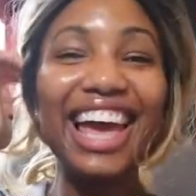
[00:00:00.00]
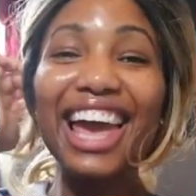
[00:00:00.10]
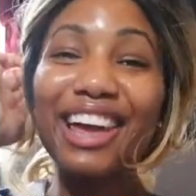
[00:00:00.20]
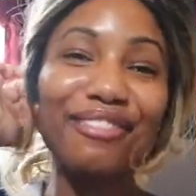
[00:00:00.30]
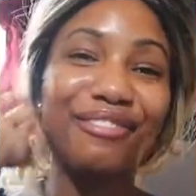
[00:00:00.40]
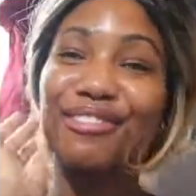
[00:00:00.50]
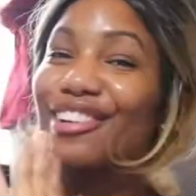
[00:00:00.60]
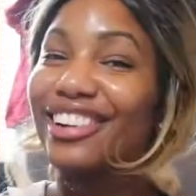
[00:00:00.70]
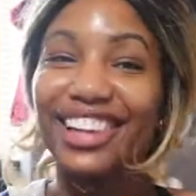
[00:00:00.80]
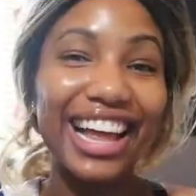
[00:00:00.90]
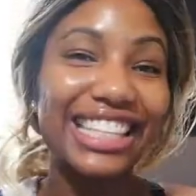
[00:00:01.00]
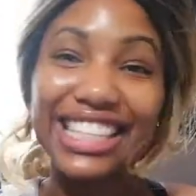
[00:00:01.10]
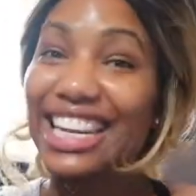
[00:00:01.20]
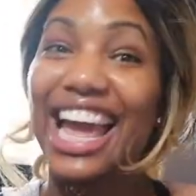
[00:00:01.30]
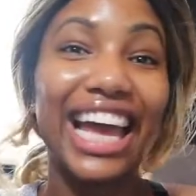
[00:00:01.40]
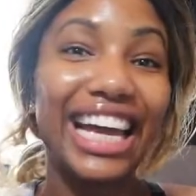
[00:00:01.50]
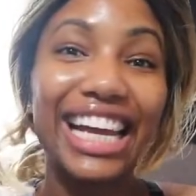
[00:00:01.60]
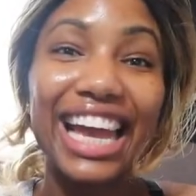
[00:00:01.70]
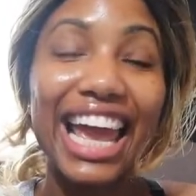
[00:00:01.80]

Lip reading: and fertilized an egg,